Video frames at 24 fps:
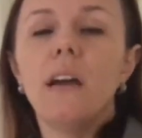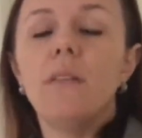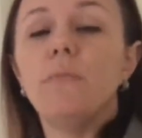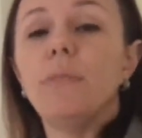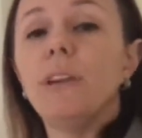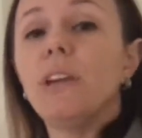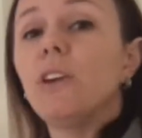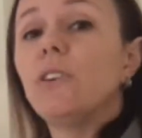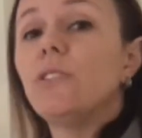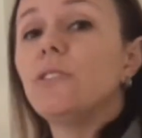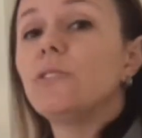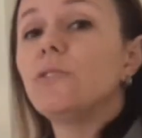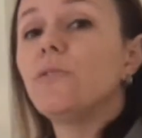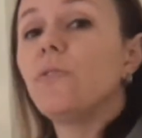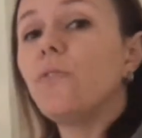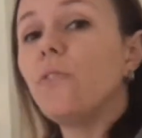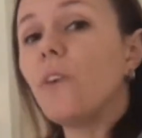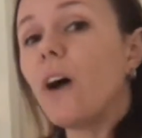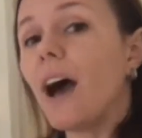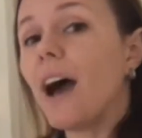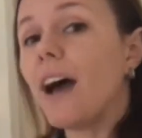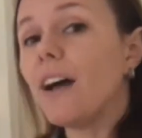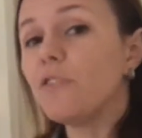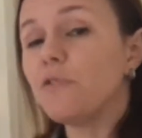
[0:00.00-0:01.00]
because
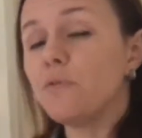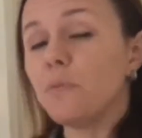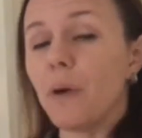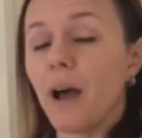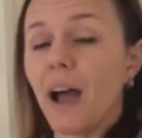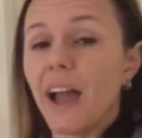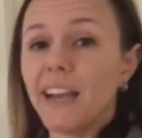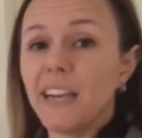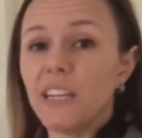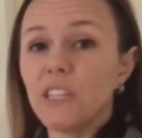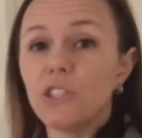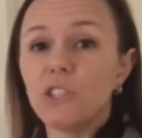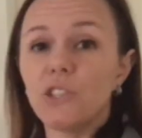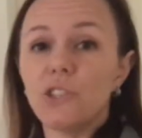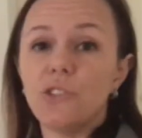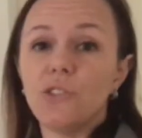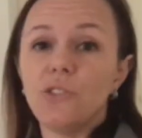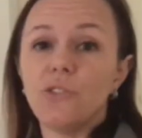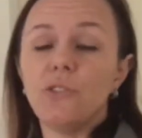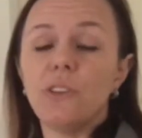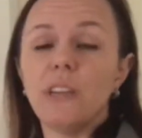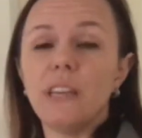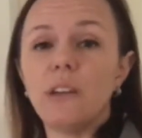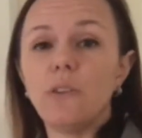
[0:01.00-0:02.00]
5 minus
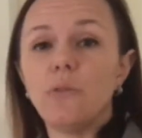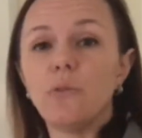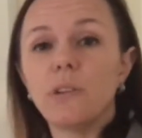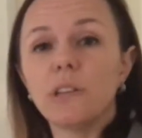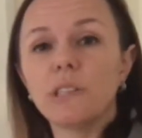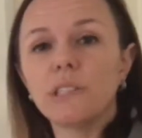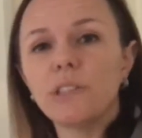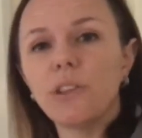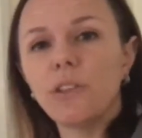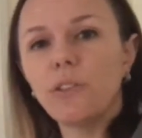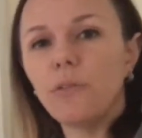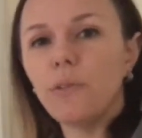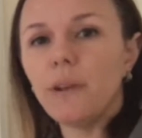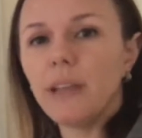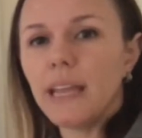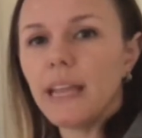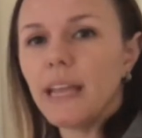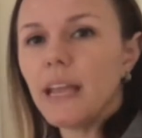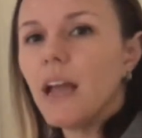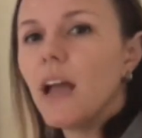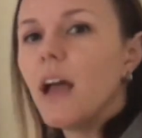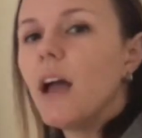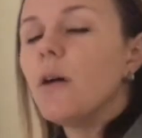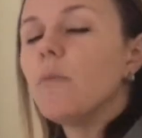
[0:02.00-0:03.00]
2 equals
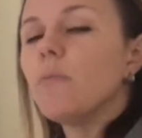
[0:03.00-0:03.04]
3.